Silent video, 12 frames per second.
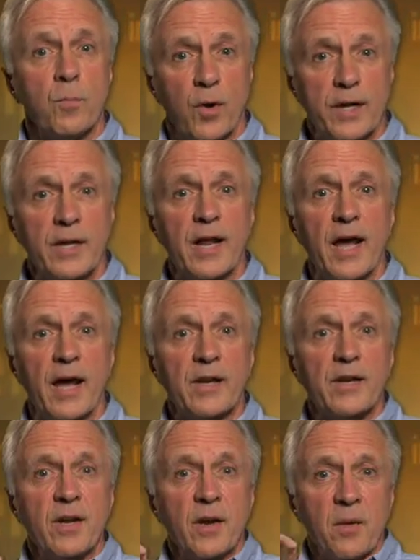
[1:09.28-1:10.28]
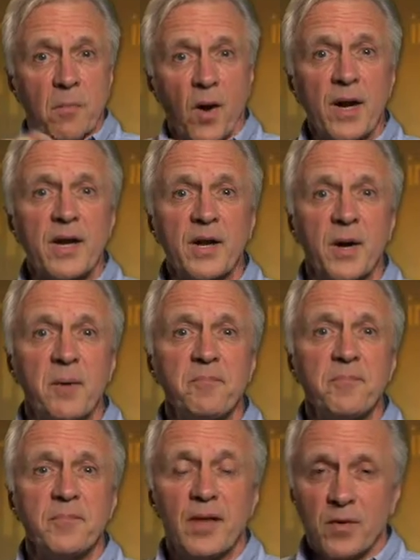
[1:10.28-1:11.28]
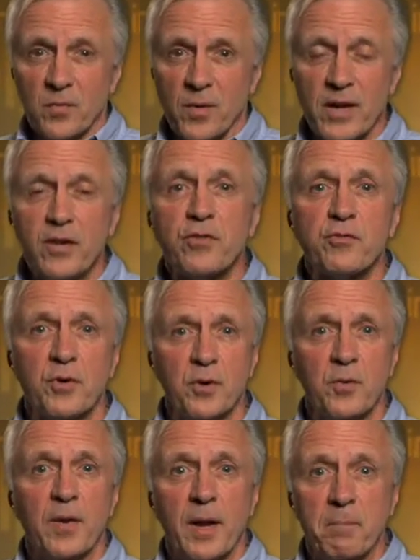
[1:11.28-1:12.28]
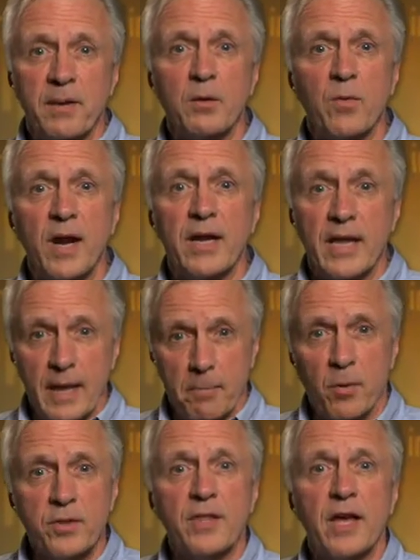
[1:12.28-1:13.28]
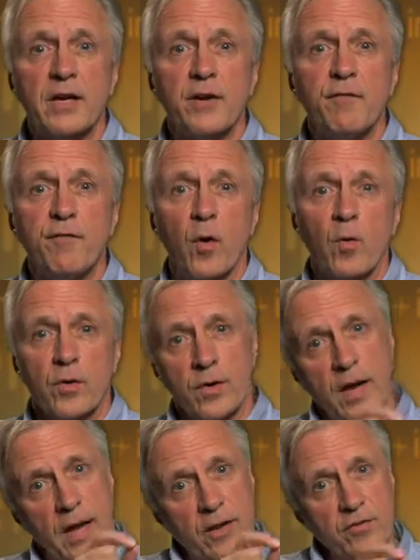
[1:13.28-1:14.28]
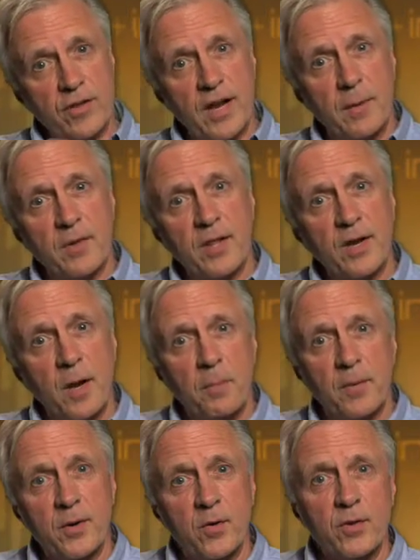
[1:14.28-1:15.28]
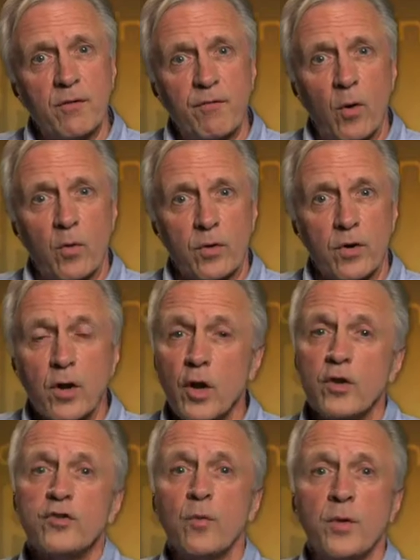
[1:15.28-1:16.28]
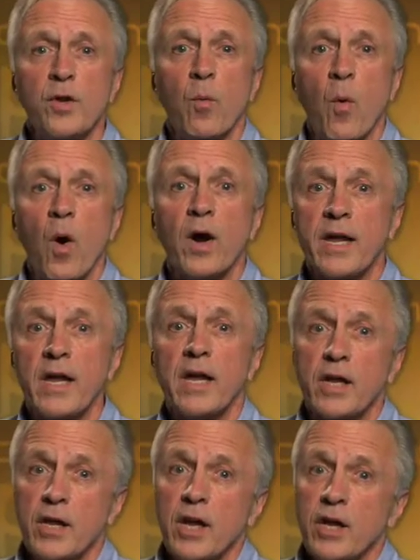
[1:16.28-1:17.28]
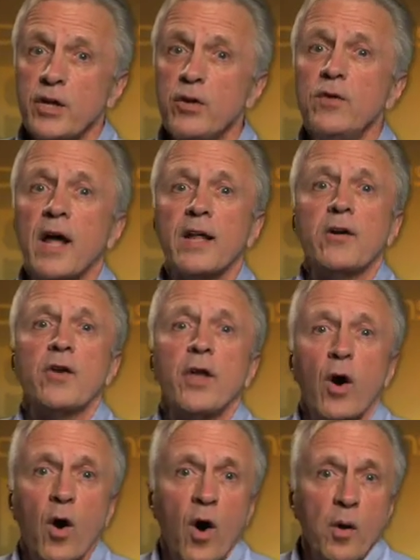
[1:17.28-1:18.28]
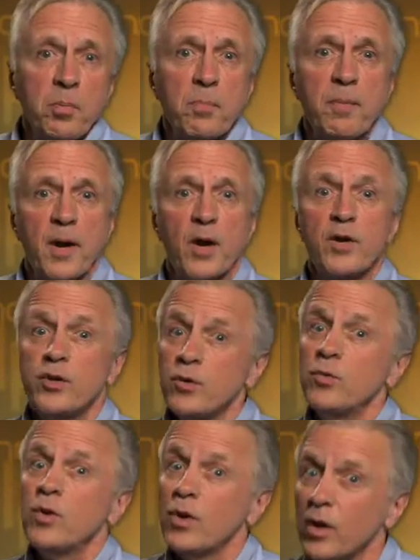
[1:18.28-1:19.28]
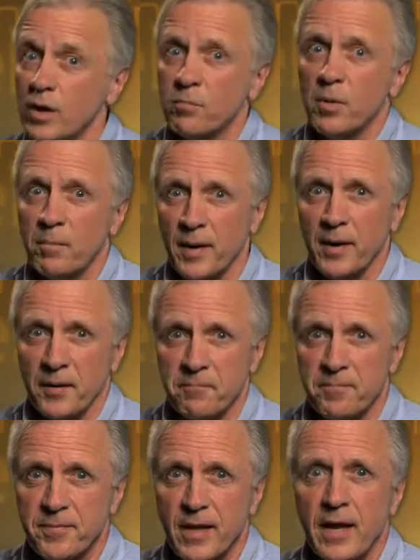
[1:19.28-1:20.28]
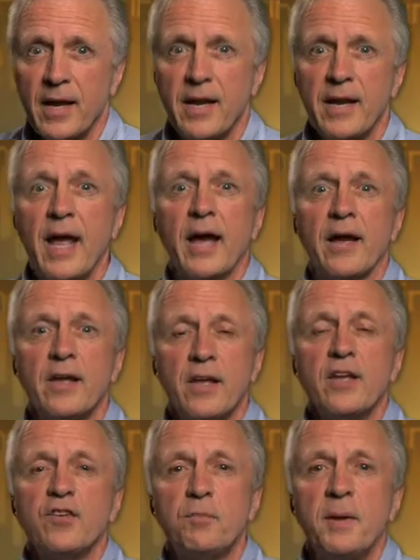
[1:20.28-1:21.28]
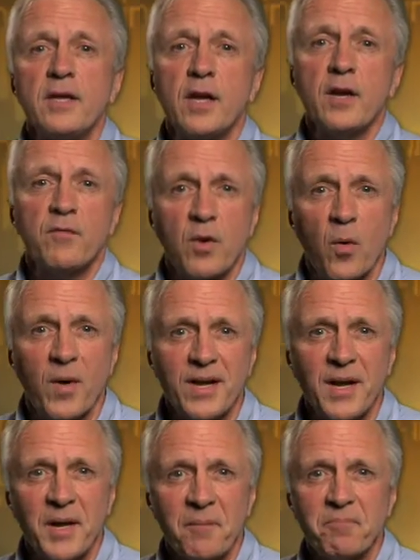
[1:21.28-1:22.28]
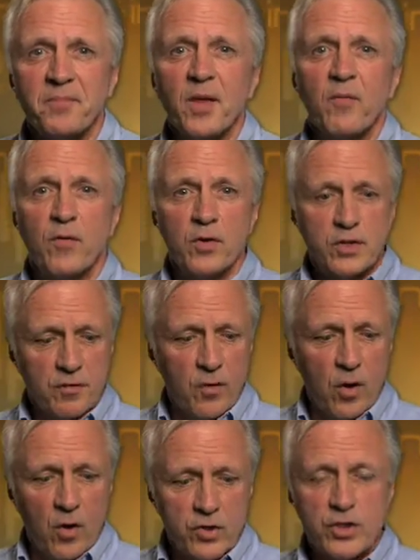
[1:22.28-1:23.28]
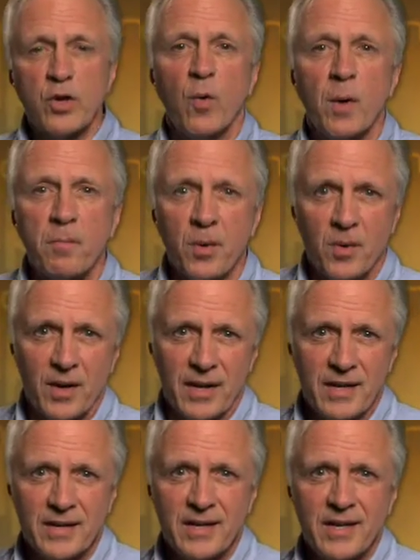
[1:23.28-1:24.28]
print it out, mark it up, read it through, and be ready. And put that in a folder, has the name of the company on the folder. So when you walk in, you not only are prepared, you look prepared. Now, speaking of going in, first of all, show up early.